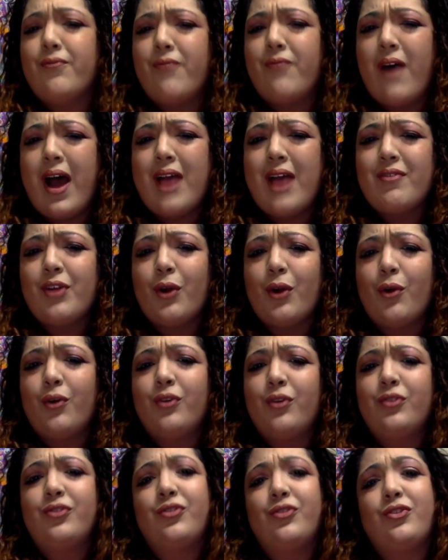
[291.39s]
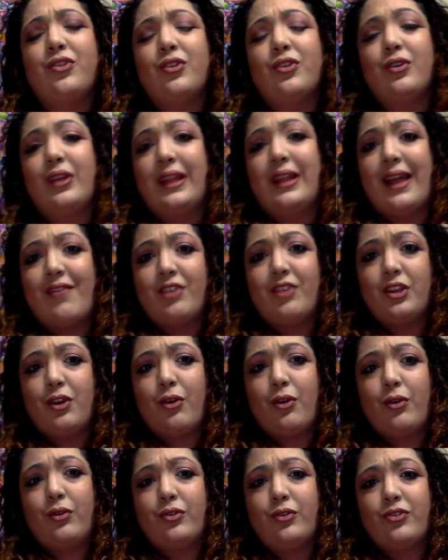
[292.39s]
5-year-olds to
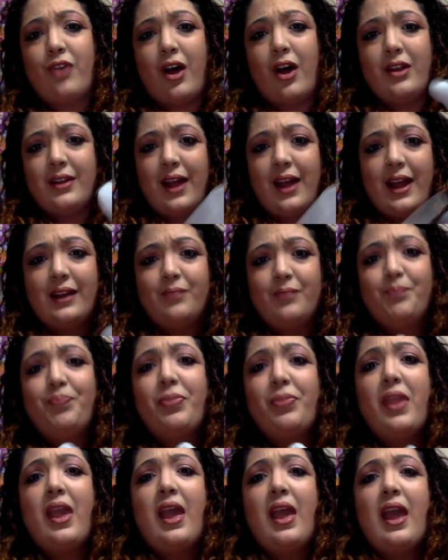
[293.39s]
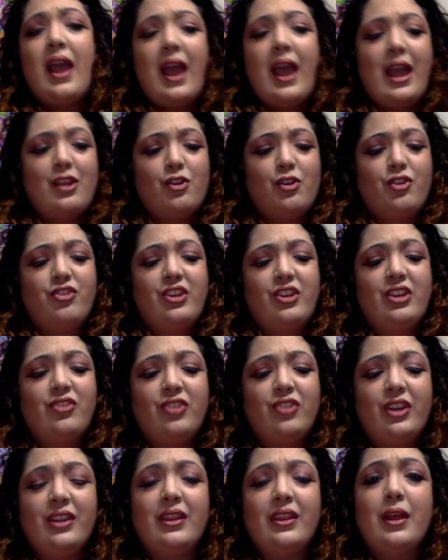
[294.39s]
11-year-olds online and you're
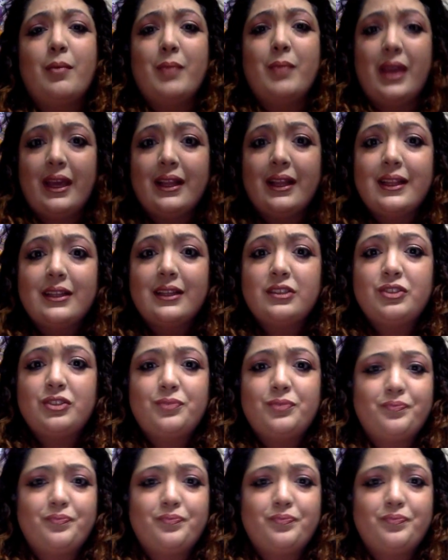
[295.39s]
teaching them English.